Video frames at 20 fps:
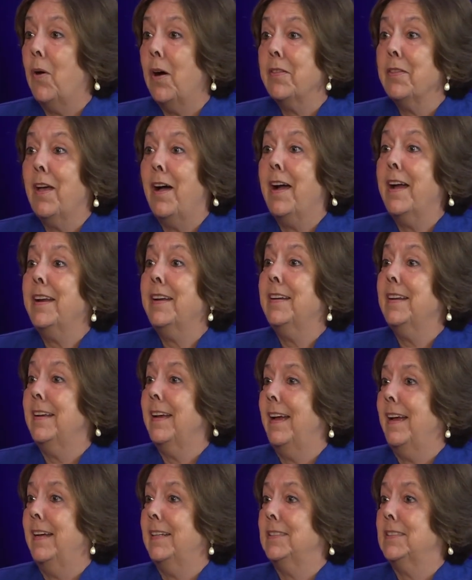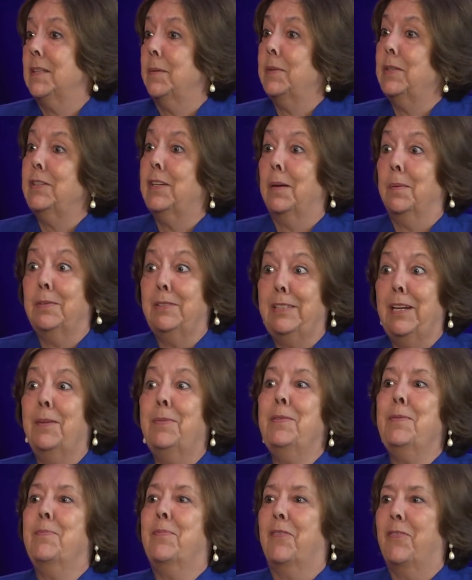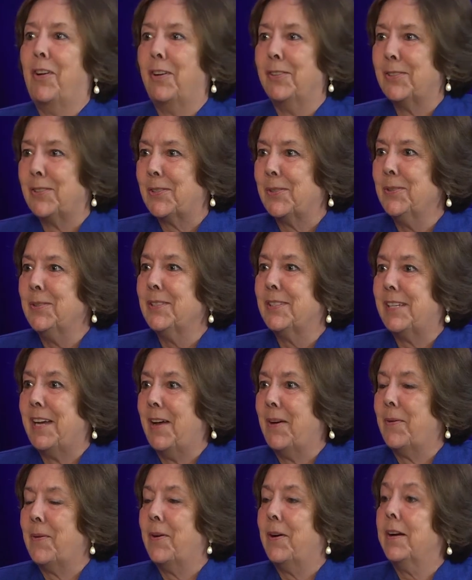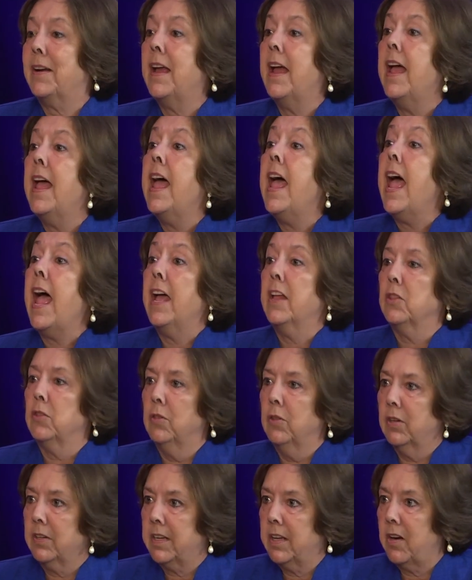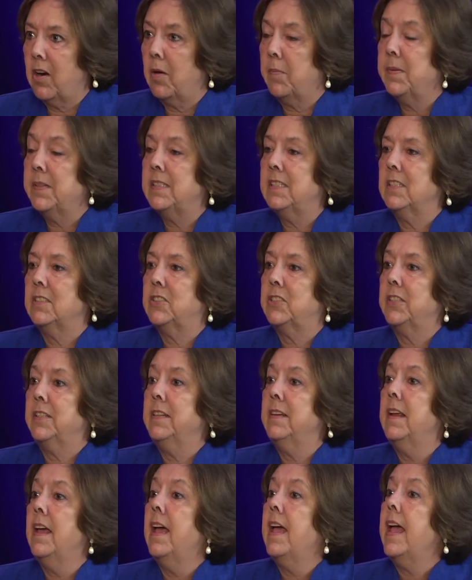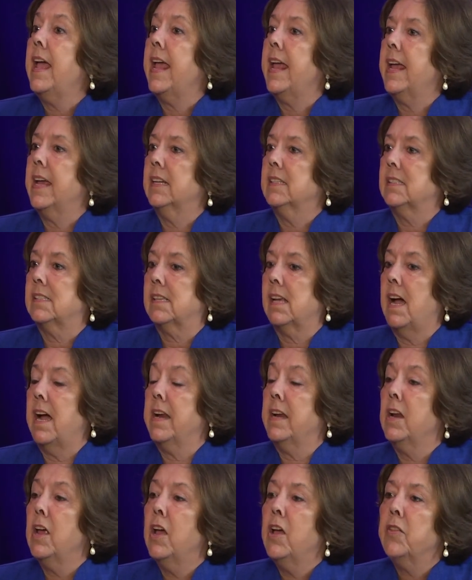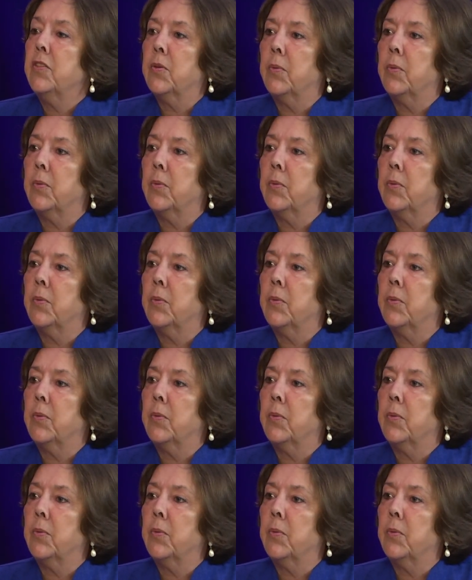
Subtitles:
go online at www.brevardschools.org and look at our petition and sign.